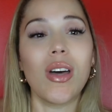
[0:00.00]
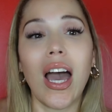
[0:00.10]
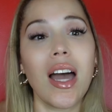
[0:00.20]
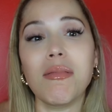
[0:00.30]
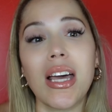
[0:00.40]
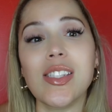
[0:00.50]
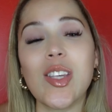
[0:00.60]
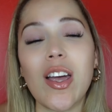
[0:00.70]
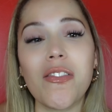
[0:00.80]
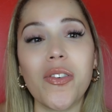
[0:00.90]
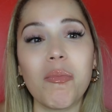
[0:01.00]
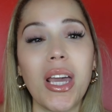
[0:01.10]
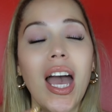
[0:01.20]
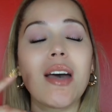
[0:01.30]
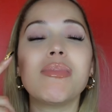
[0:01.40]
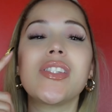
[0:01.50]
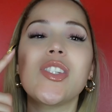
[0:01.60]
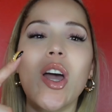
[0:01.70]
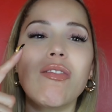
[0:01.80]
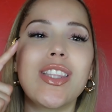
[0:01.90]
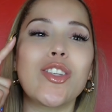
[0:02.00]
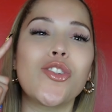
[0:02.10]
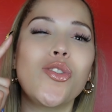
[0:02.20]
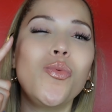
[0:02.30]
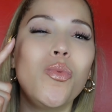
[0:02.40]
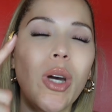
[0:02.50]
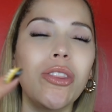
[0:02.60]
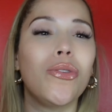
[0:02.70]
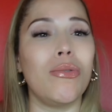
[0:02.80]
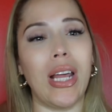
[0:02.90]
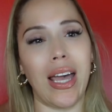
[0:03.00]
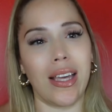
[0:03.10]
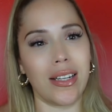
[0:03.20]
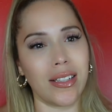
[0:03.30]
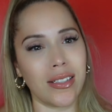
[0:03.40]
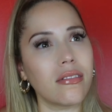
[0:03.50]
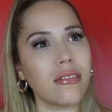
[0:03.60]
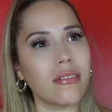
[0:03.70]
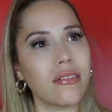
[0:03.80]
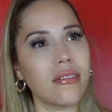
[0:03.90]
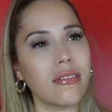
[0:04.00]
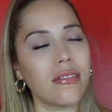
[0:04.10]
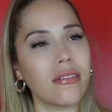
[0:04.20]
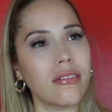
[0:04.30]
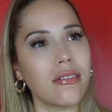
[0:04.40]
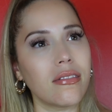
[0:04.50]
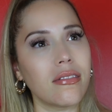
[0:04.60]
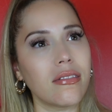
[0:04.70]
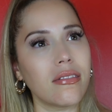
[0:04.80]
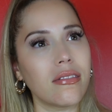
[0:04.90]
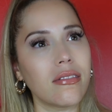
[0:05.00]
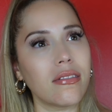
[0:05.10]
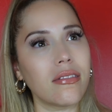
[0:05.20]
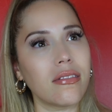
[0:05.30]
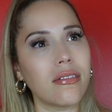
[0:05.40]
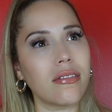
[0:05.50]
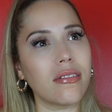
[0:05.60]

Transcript: I'm not sorry for me. I'm sorry that you went through that. We all know Sally's on us. And